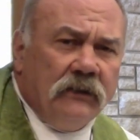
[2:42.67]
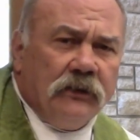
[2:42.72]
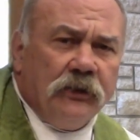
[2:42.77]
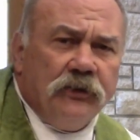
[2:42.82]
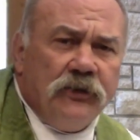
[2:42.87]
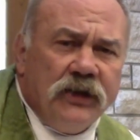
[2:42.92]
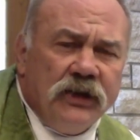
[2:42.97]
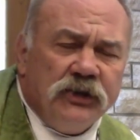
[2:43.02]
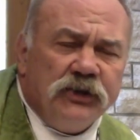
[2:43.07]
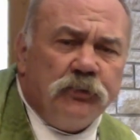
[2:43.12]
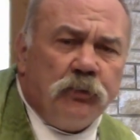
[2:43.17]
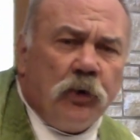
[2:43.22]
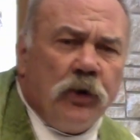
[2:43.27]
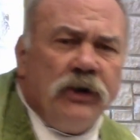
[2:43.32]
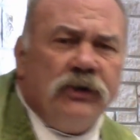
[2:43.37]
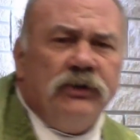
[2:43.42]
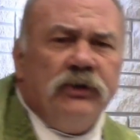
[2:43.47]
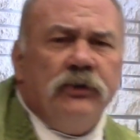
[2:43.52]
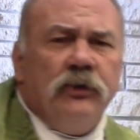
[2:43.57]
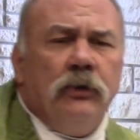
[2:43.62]
under the
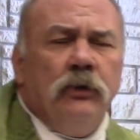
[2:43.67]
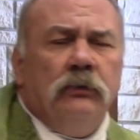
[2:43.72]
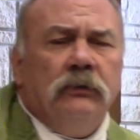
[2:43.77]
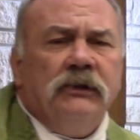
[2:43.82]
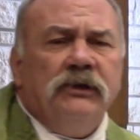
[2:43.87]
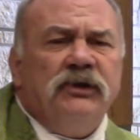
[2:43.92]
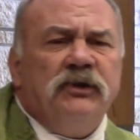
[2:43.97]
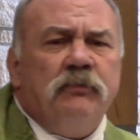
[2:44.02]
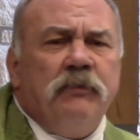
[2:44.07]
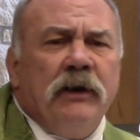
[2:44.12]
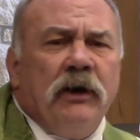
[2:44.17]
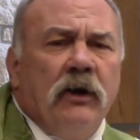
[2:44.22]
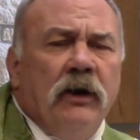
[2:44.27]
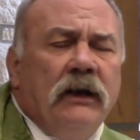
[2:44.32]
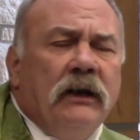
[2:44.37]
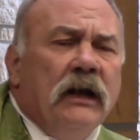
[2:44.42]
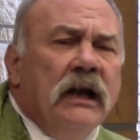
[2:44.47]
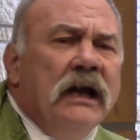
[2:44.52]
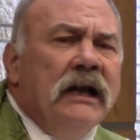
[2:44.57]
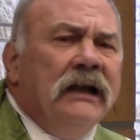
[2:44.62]
inspiration of the Holy
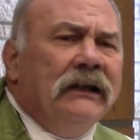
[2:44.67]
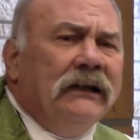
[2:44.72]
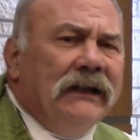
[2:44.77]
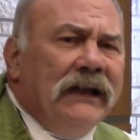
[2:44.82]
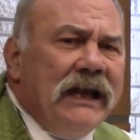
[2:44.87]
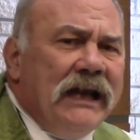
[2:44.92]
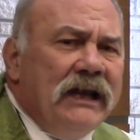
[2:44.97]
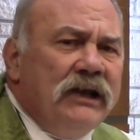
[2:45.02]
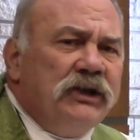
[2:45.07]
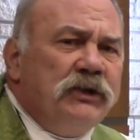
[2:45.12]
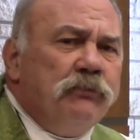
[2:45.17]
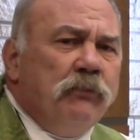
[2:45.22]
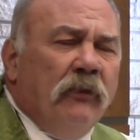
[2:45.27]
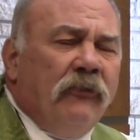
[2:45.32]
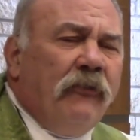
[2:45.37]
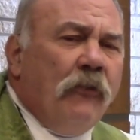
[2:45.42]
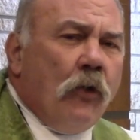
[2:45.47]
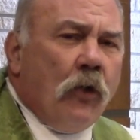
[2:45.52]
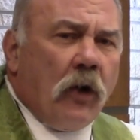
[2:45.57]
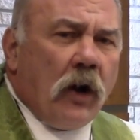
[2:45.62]
Spirit, lays
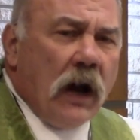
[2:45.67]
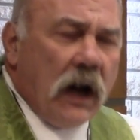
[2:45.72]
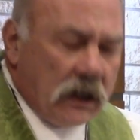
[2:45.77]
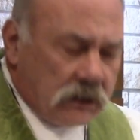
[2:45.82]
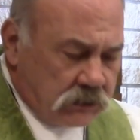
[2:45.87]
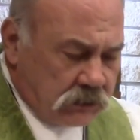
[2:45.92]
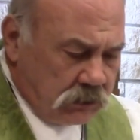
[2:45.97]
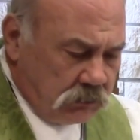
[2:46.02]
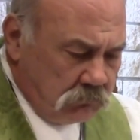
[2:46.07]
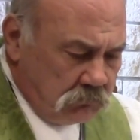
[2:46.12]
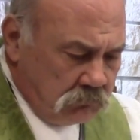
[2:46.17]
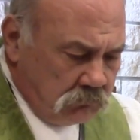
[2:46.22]
before us.